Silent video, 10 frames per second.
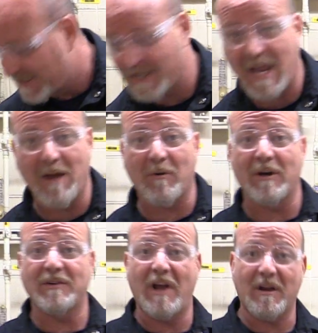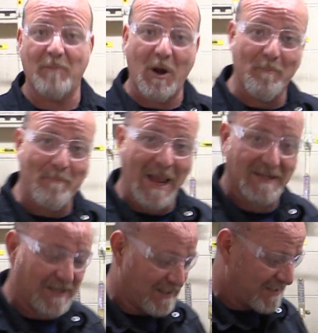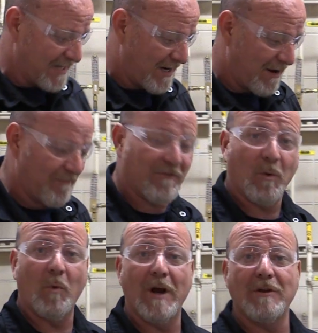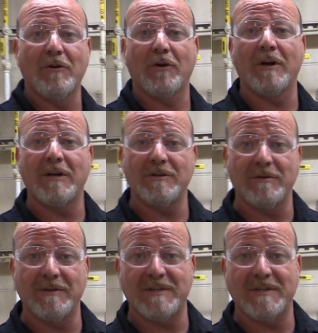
Today we're going to talk about basic setup for what you're going to do,